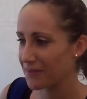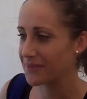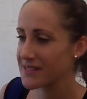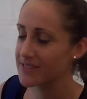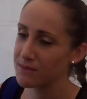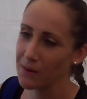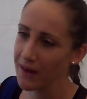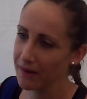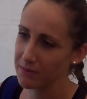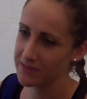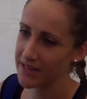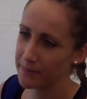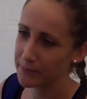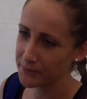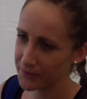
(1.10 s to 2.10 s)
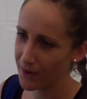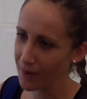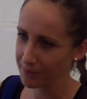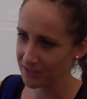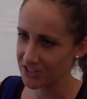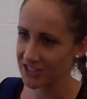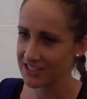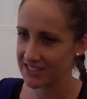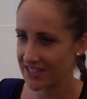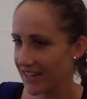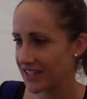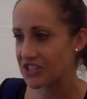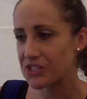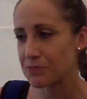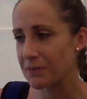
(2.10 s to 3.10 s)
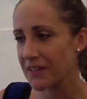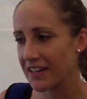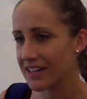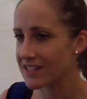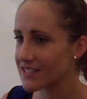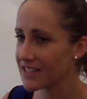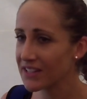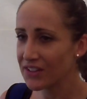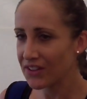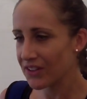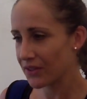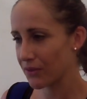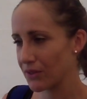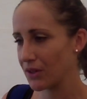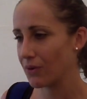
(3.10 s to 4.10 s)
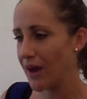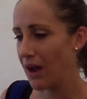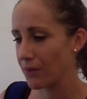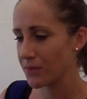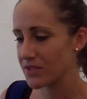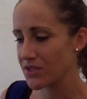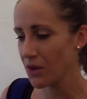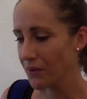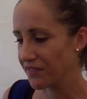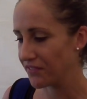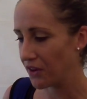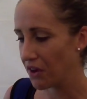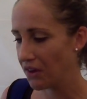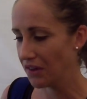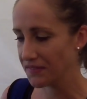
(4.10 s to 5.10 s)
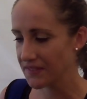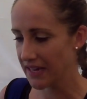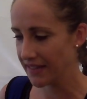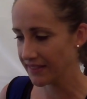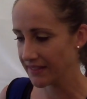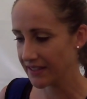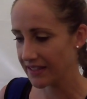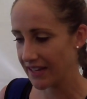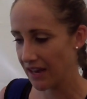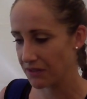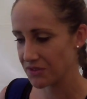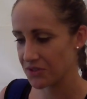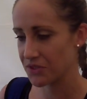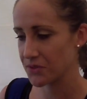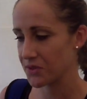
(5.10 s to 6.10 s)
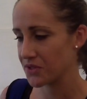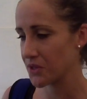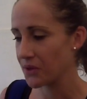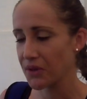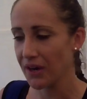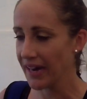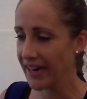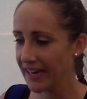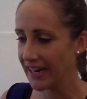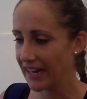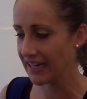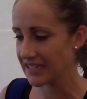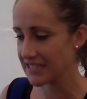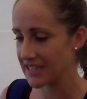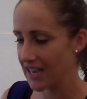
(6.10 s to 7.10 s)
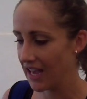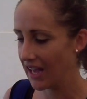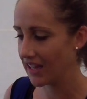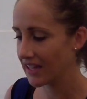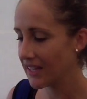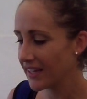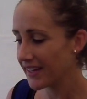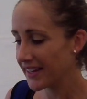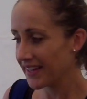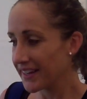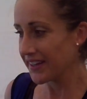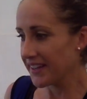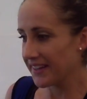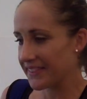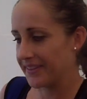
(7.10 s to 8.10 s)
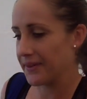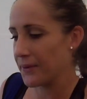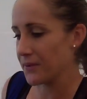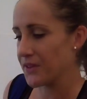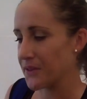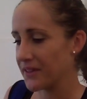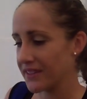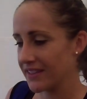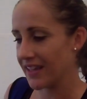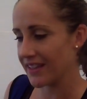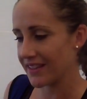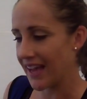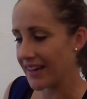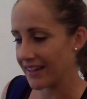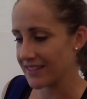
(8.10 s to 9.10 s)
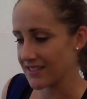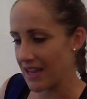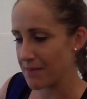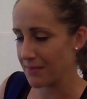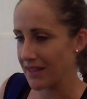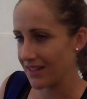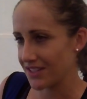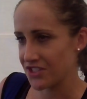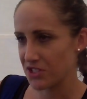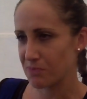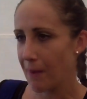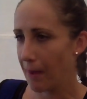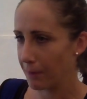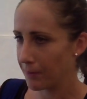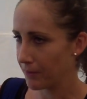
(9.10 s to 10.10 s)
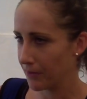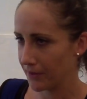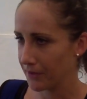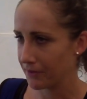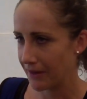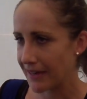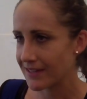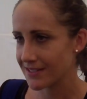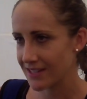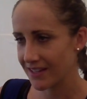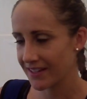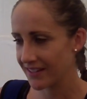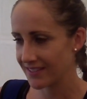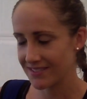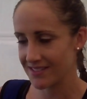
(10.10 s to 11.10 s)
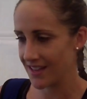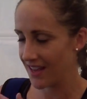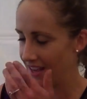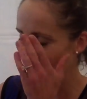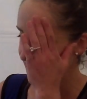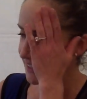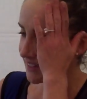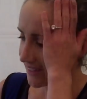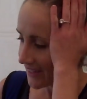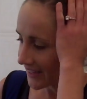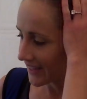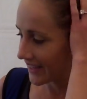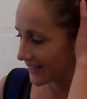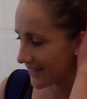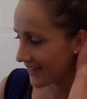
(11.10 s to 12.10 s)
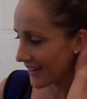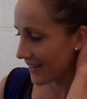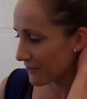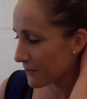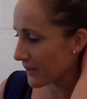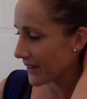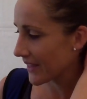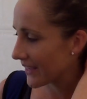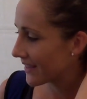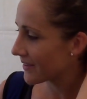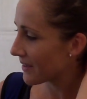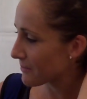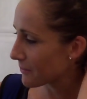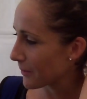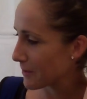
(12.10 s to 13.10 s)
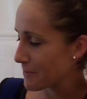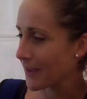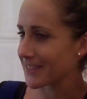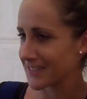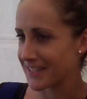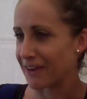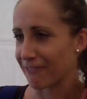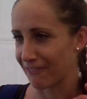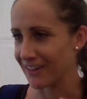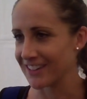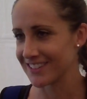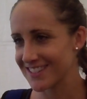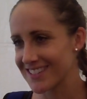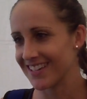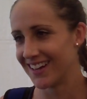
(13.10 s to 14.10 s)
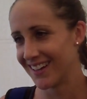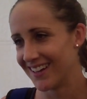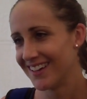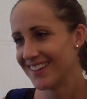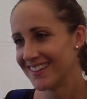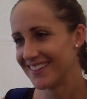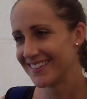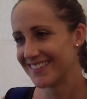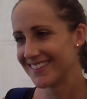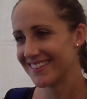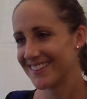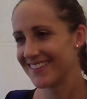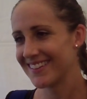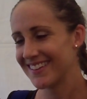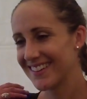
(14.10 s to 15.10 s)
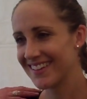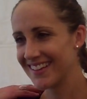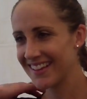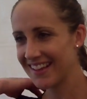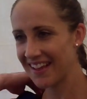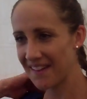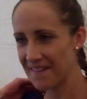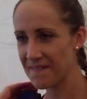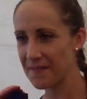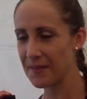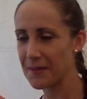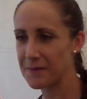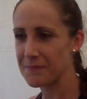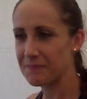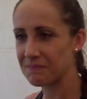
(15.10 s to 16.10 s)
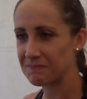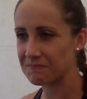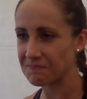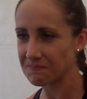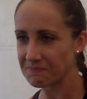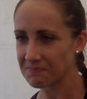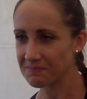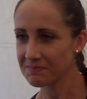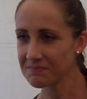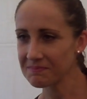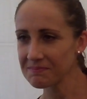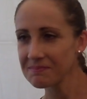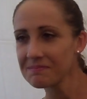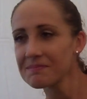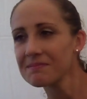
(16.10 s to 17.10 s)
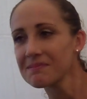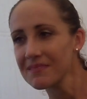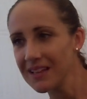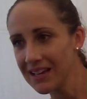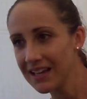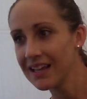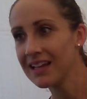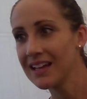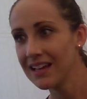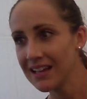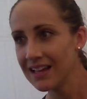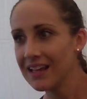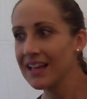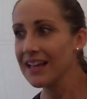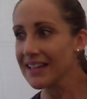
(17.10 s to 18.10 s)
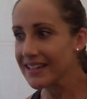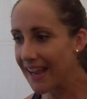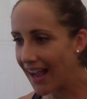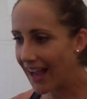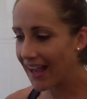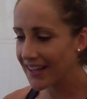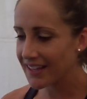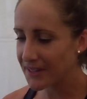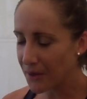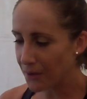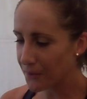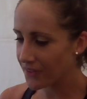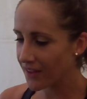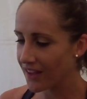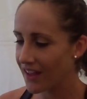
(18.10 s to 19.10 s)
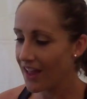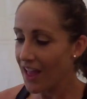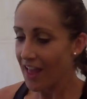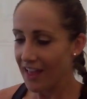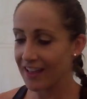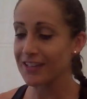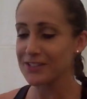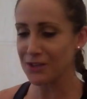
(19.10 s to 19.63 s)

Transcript: of the reason why I was able to accomplish it today, just because you know the crowd was so involved and the announcers were so great, and uh, you know you, that excitement is just palpable in a race. It's uh, it, it really it really makes a difference. so it's safe to say the training under Alberto has so far been a good thing. Yeah, you know, the,